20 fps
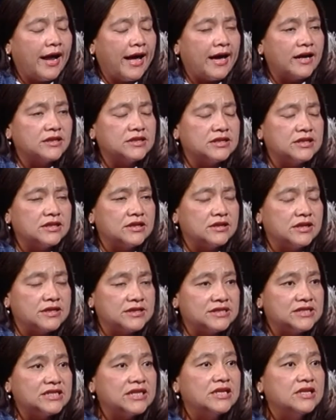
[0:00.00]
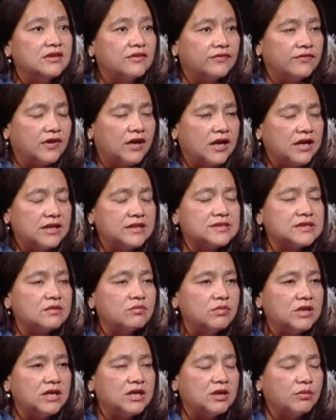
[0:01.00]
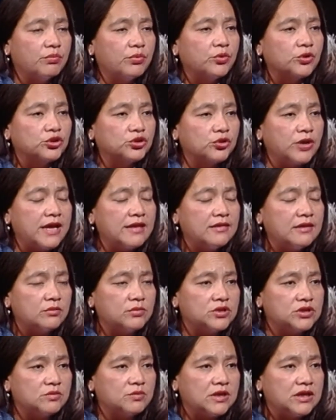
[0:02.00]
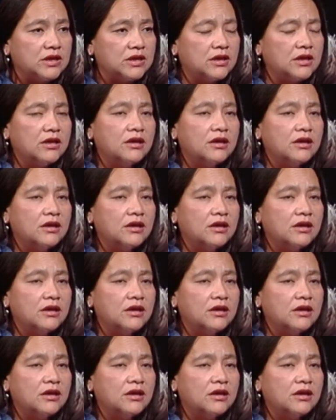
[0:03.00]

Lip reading: acting as dignified as the media portrayed them to be.